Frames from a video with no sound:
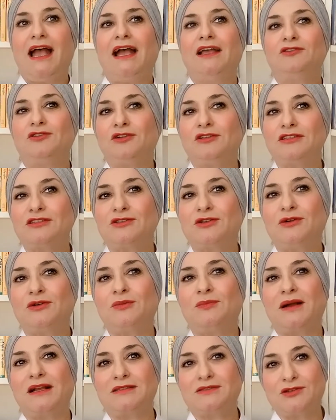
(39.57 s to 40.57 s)
and
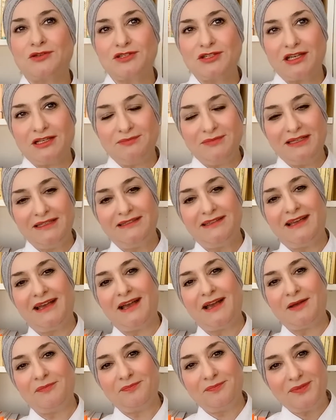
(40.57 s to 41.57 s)
also my social
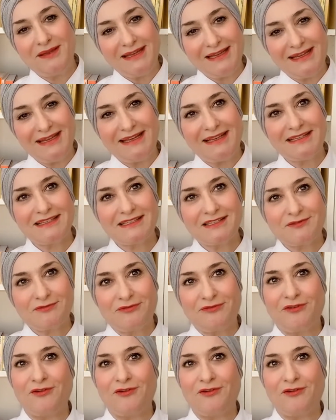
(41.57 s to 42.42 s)
media piece